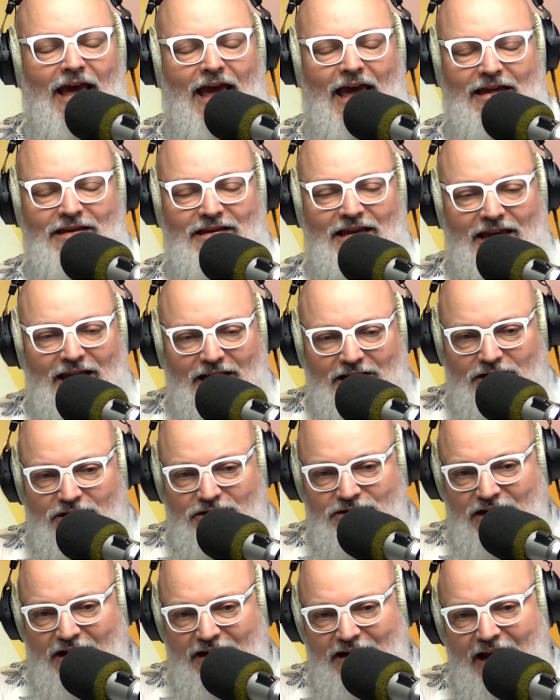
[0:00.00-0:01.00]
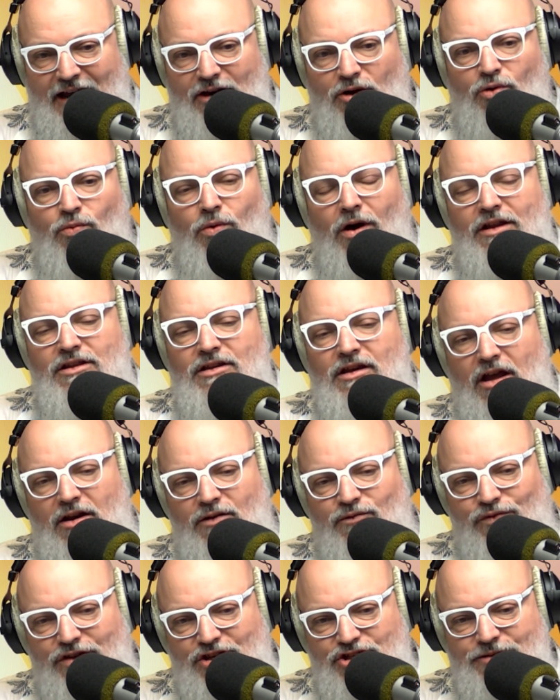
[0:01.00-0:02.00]
and hit donate, or why don't you go
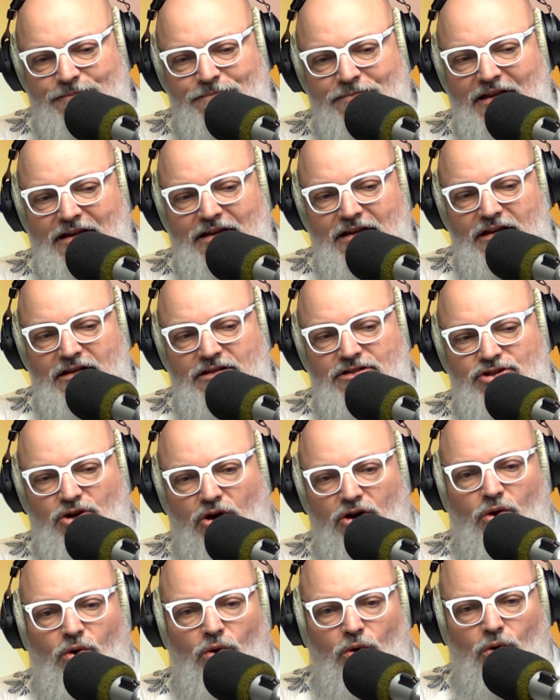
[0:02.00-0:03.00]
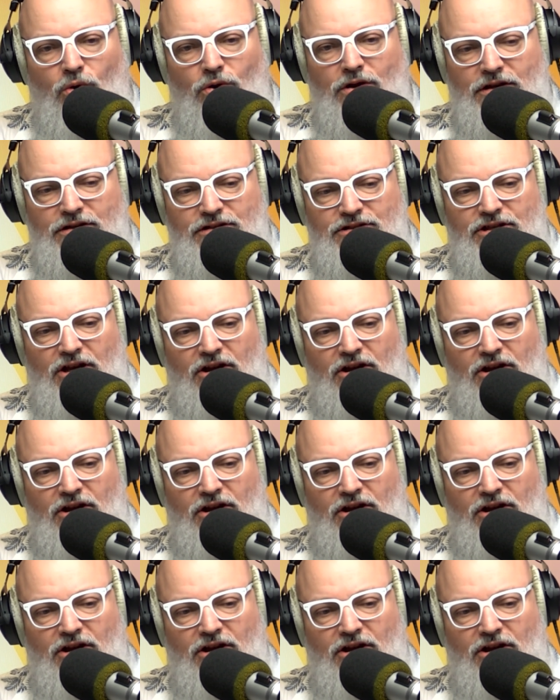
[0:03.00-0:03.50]
to vision.org.au.